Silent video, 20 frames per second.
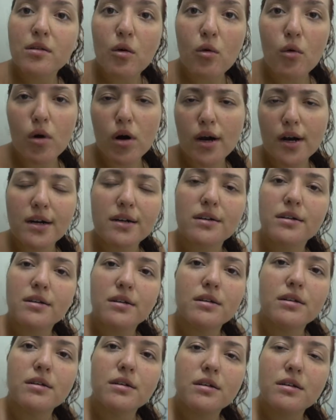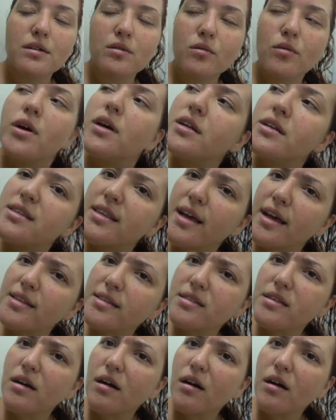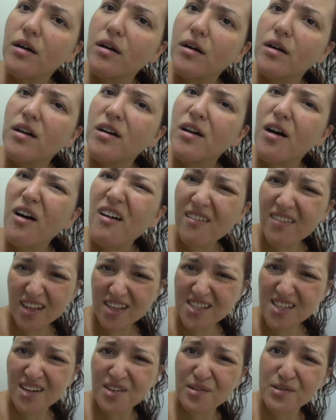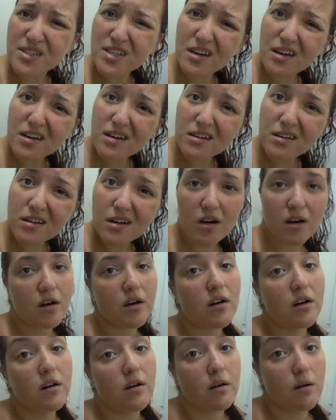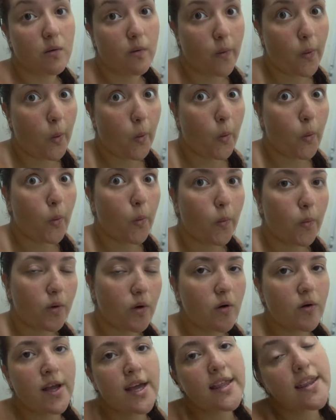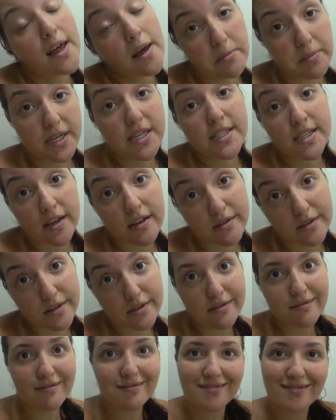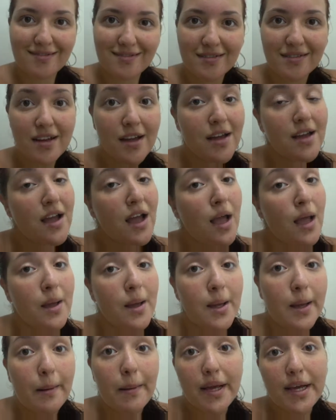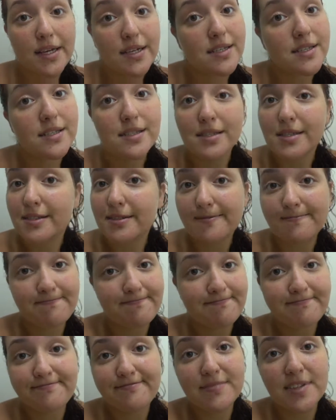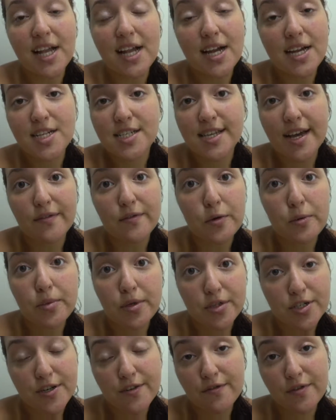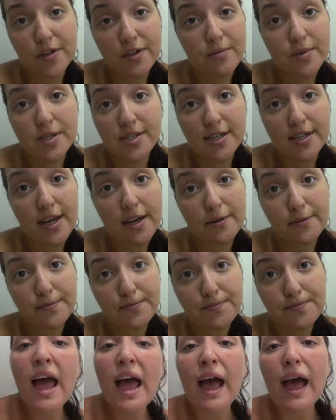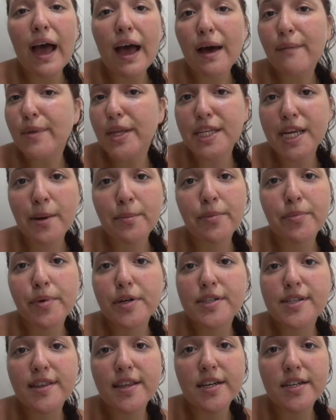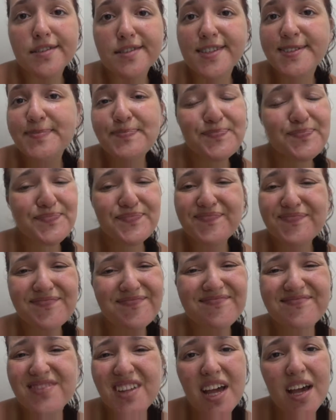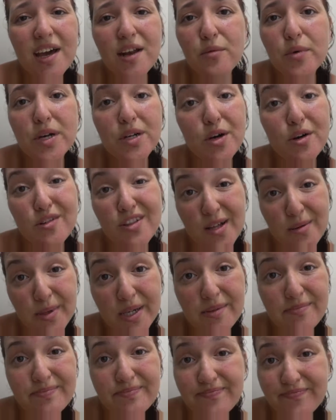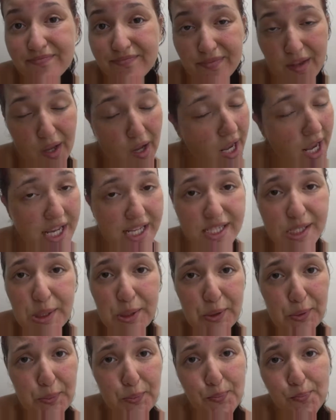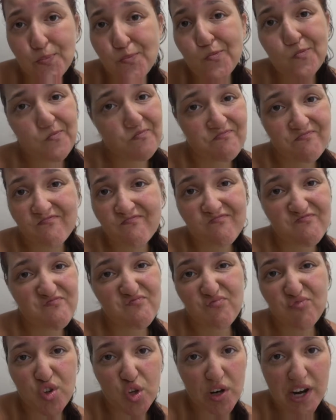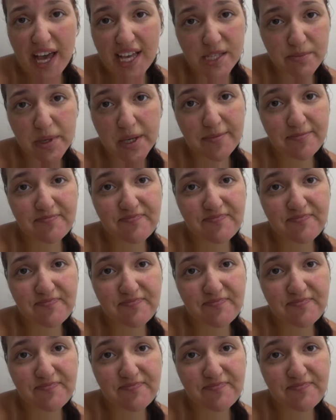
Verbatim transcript: Or what is that song? Oh, that's a new song? Oh, oh, okay, that makes sense. Because I just have no bullshit for the music now. I'm the type of person that I don't want to go clubbing. And so, don't ask me.